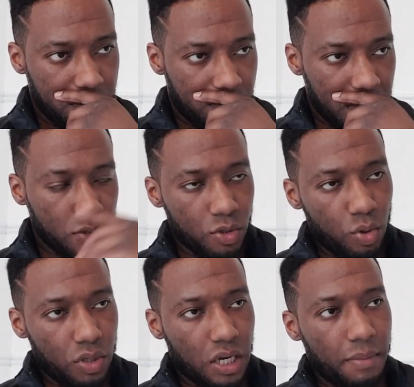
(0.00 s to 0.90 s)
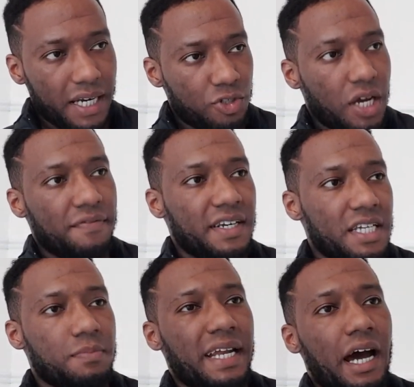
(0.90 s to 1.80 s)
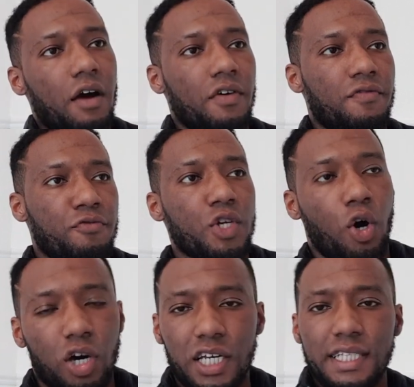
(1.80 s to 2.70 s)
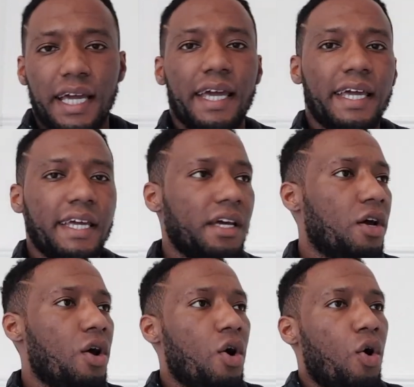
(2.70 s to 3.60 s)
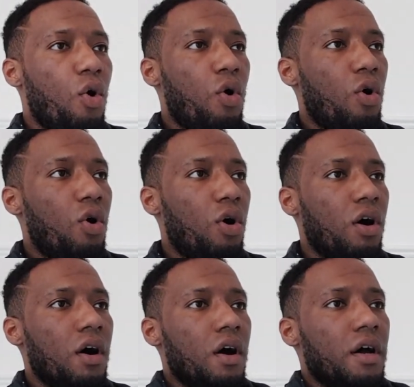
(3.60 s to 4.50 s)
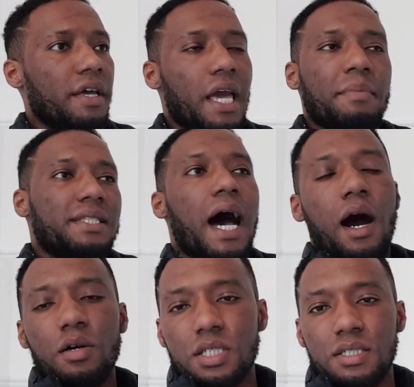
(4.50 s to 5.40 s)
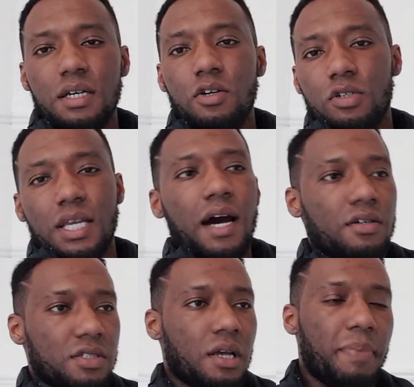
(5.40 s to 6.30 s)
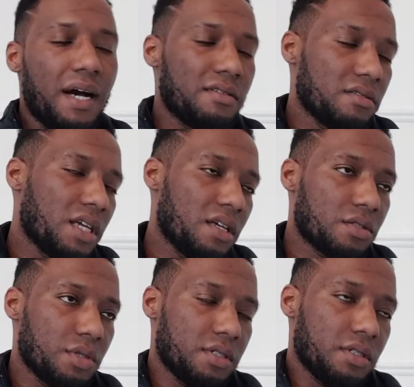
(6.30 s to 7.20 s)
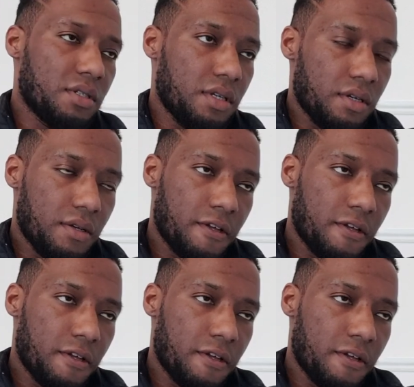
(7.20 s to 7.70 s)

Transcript: Man's not talking about they try finesse man out of a free holiday or they get me thousands and thousands of pounds. I not get twisted in it.